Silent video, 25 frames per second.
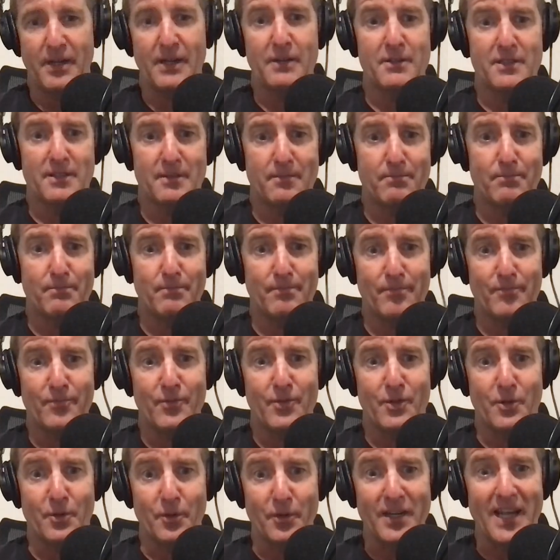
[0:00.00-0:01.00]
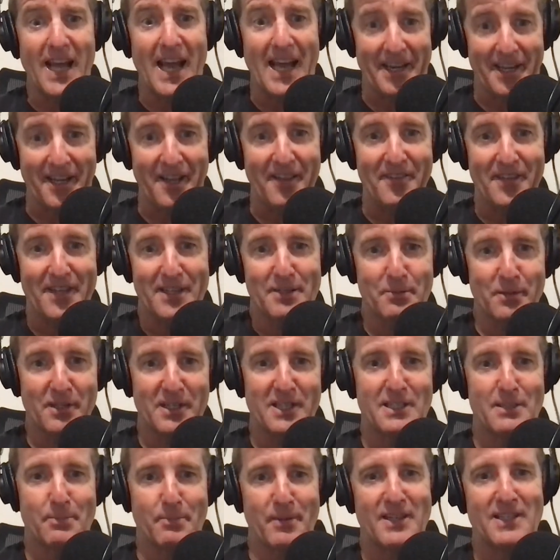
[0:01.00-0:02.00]
he was good at it, and that's what
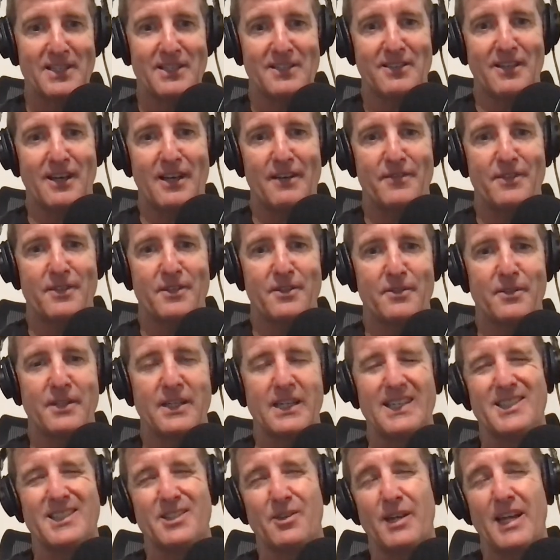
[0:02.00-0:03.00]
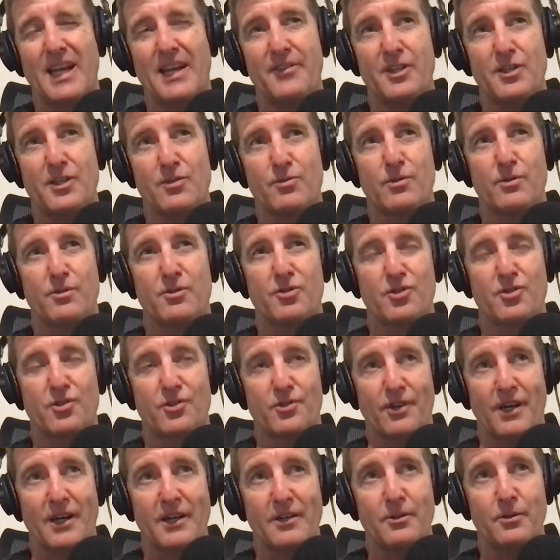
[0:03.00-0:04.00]
he'd spent his life doing. And so he had this real
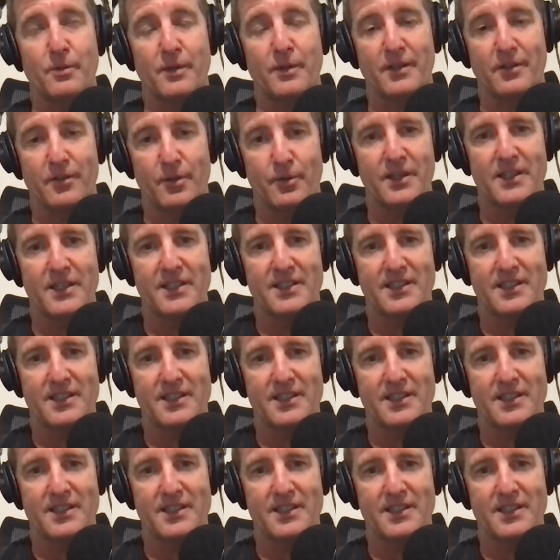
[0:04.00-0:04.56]
struggle with doing